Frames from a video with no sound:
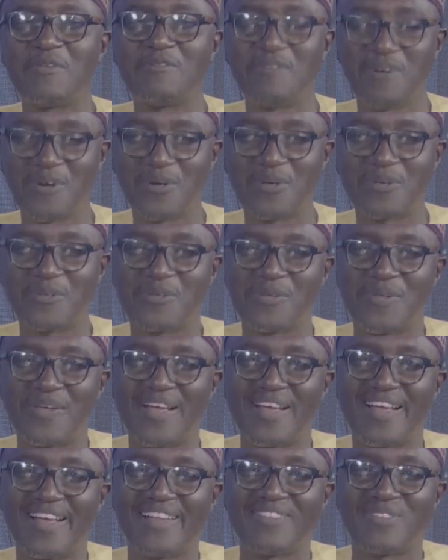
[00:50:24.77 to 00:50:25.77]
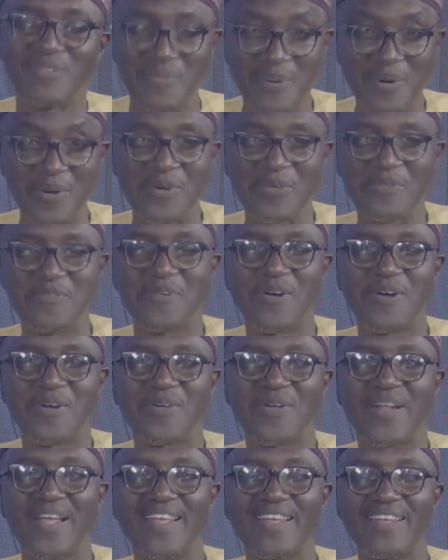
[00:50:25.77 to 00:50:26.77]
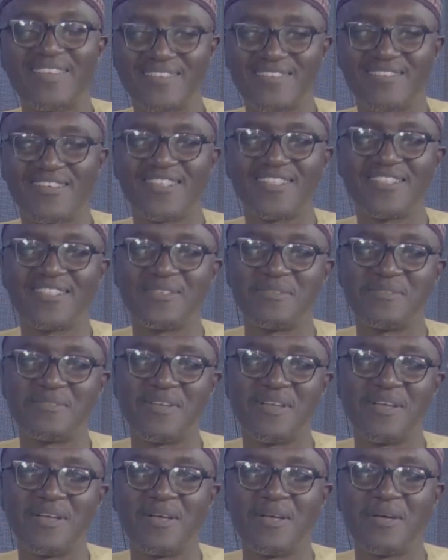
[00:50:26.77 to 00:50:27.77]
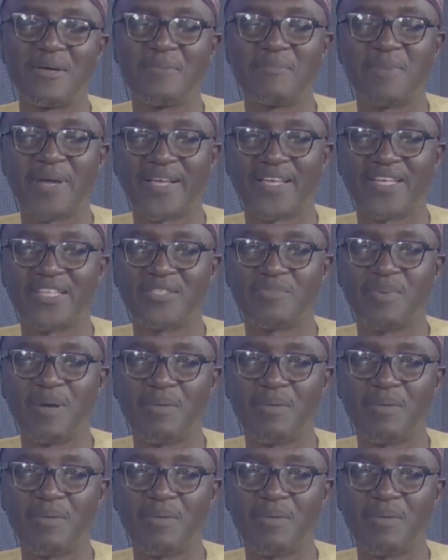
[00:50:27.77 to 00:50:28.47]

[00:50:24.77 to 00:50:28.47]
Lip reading: Follow us tomorrow for another interesting package.